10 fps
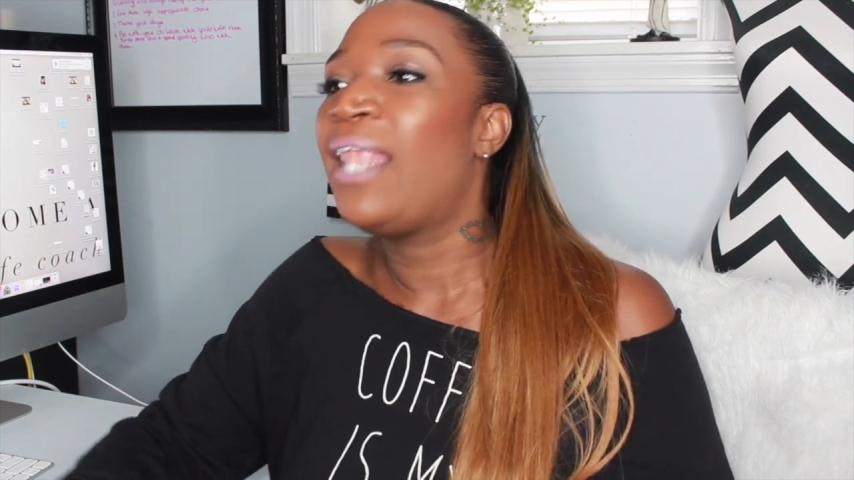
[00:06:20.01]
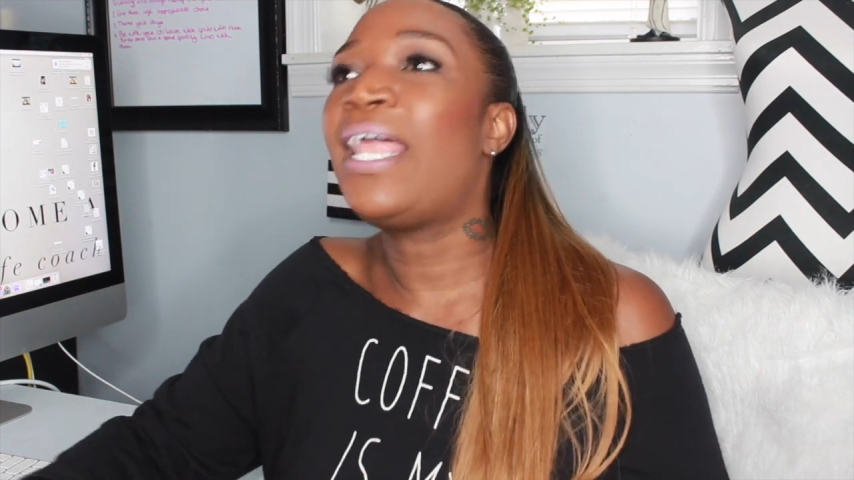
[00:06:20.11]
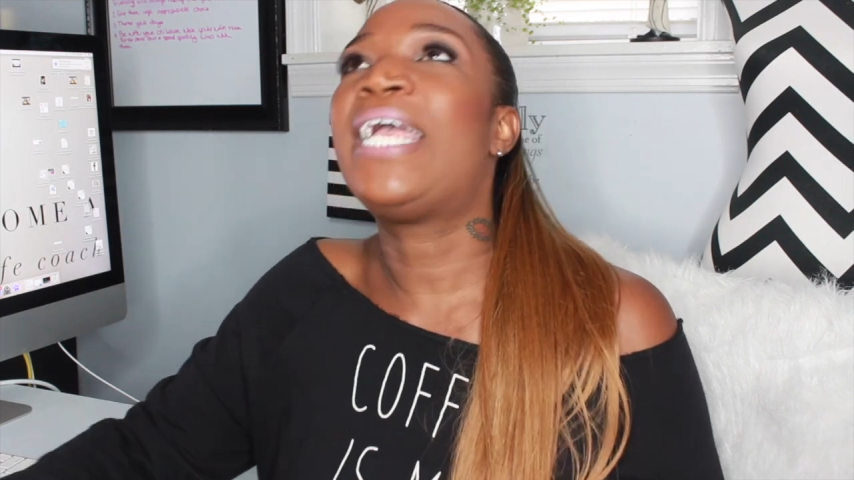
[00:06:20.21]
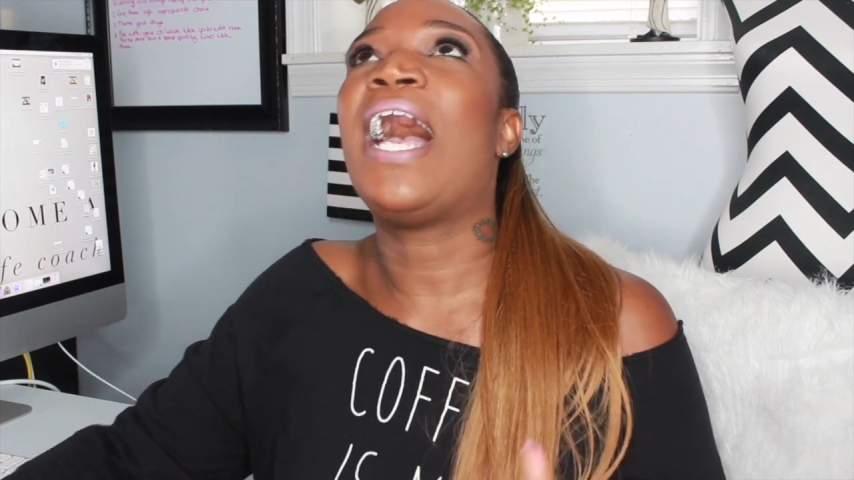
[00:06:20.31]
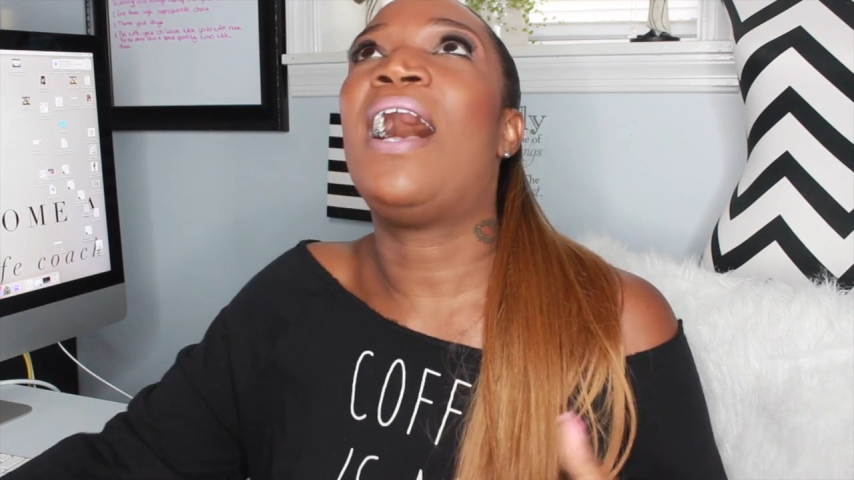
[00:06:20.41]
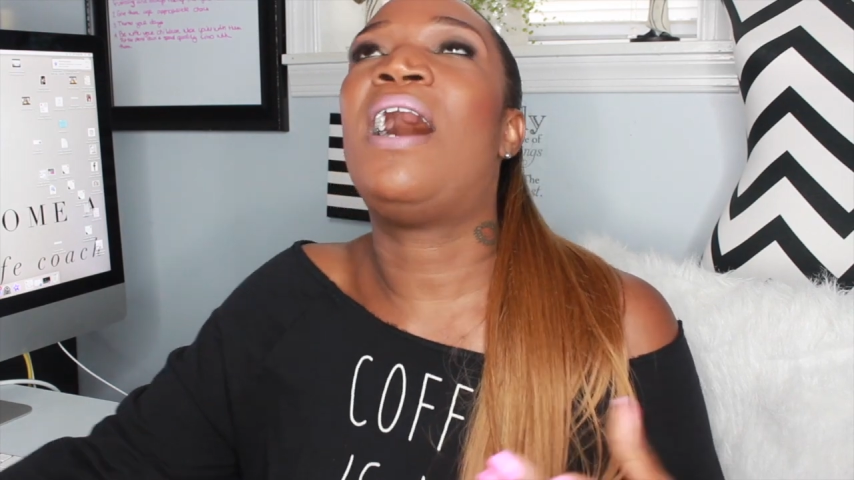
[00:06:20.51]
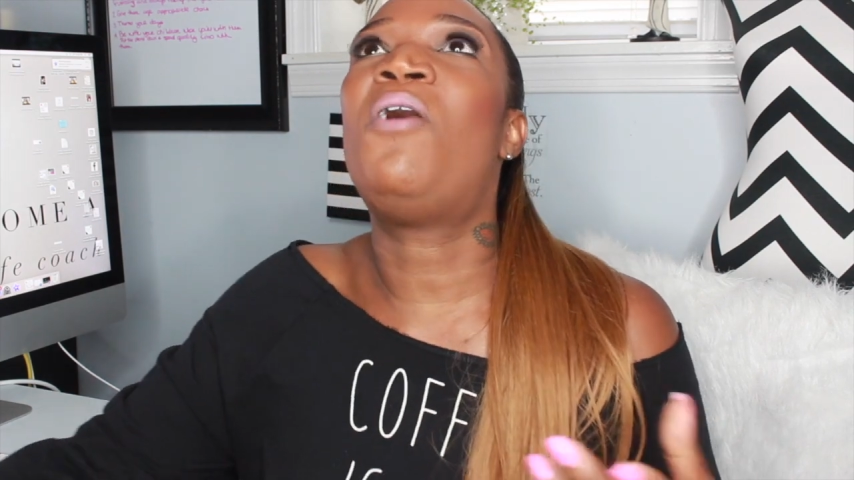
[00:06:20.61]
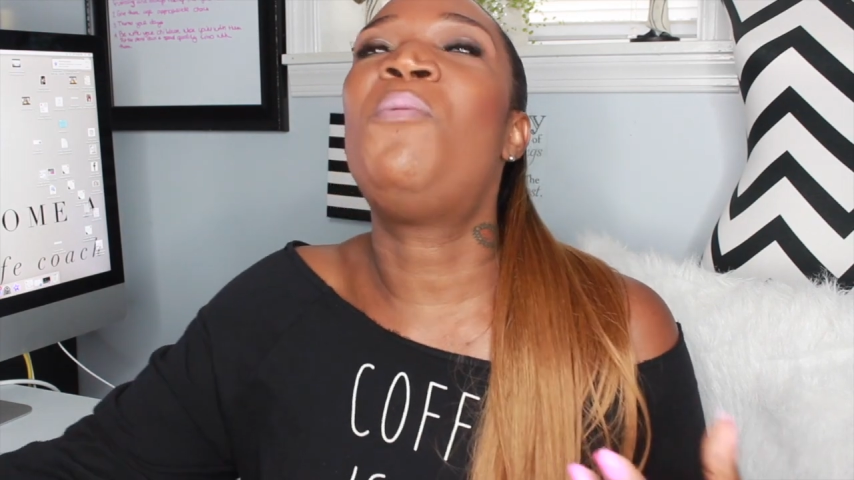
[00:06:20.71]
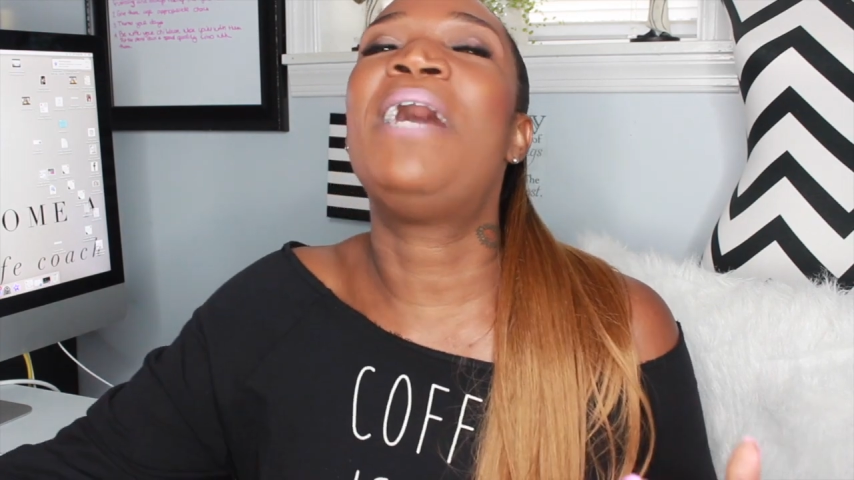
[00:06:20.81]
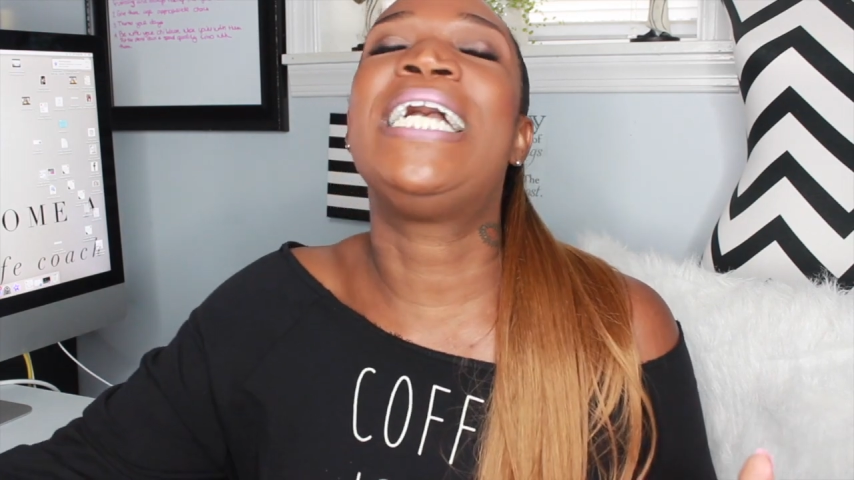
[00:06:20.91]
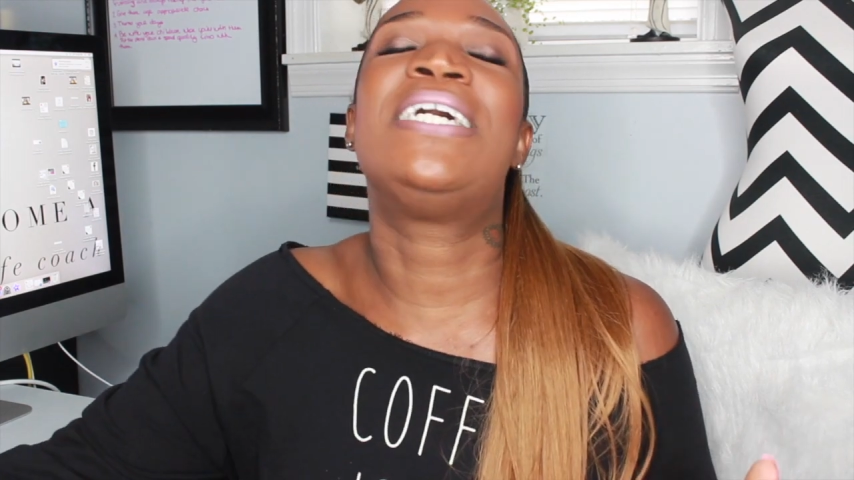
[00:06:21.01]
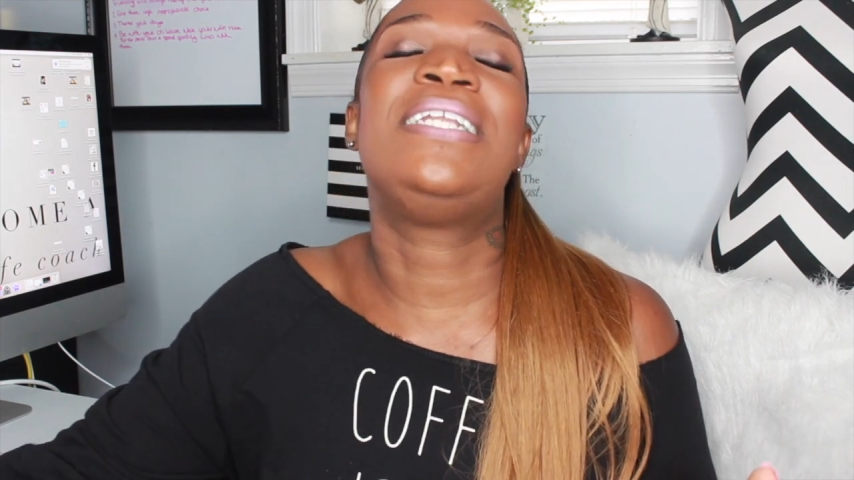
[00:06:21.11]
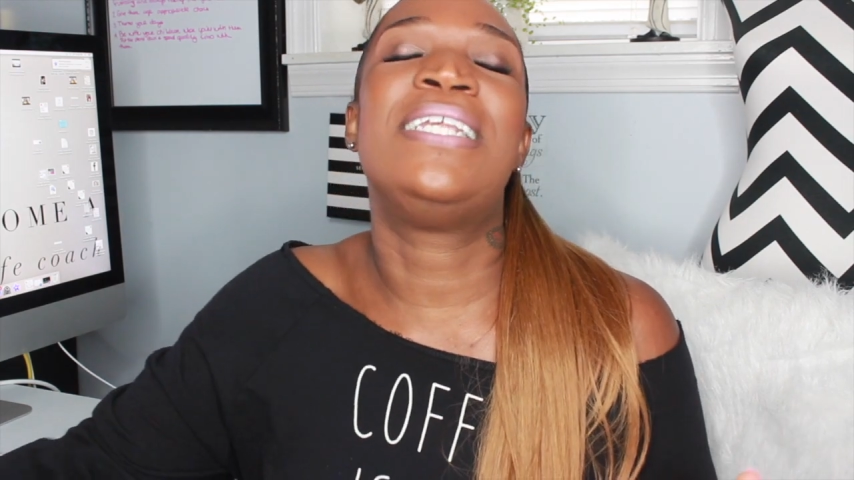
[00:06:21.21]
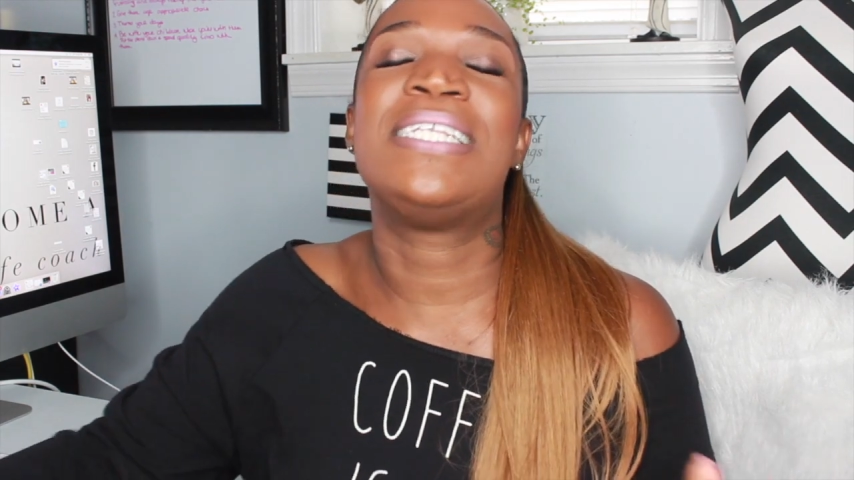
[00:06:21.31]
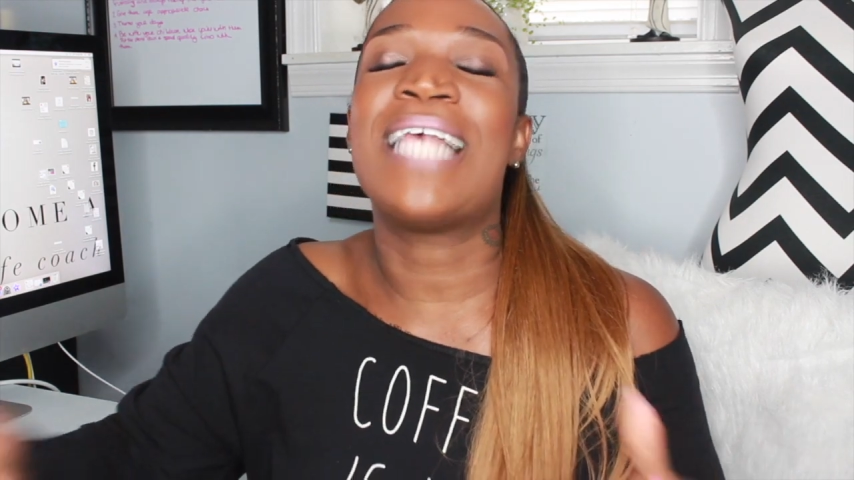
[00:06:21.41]
Like, oh my
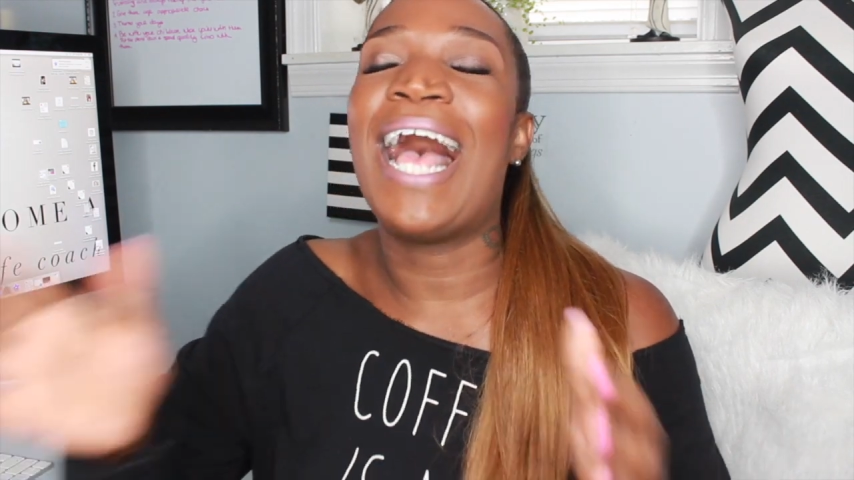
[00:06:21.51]
goodness,